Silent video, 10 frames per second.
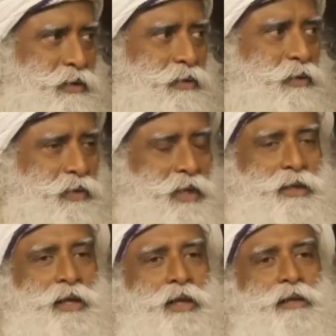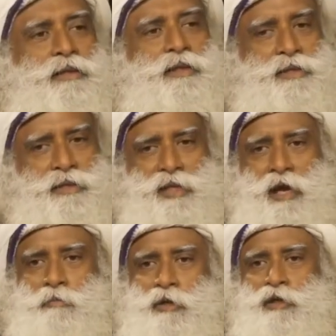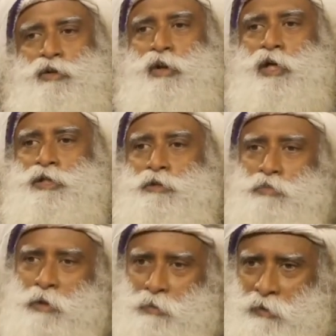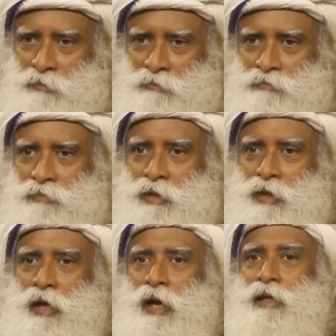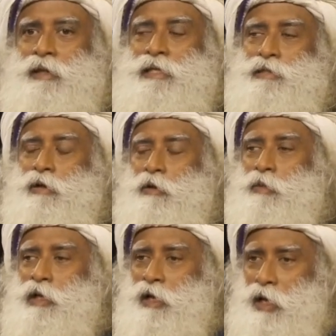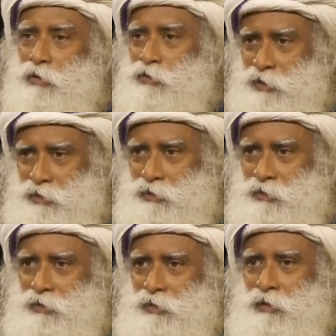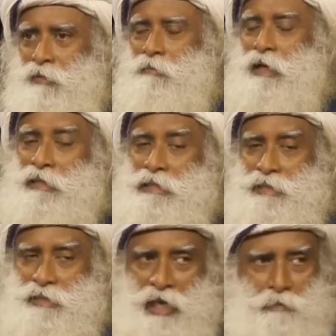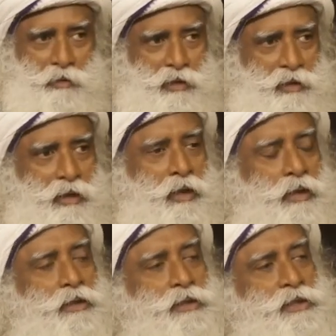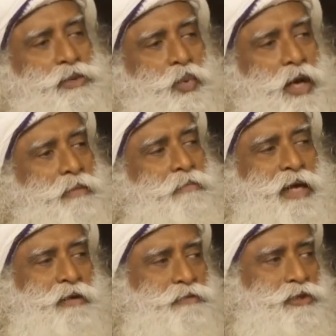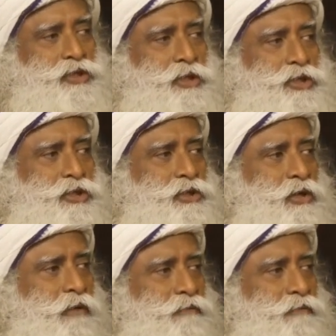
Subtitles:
okay? This is happening to lots of people, and that's not being counted. But this is happening, this is one manifestation of